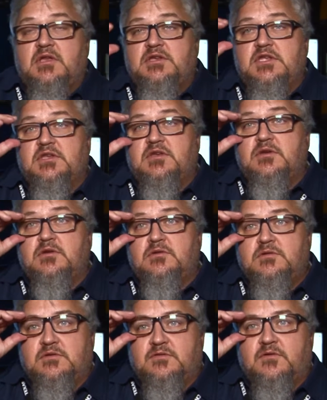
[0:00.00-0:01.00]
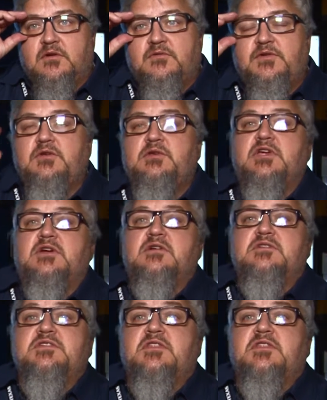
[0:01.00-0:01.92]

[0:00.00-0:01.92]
did news for a few years,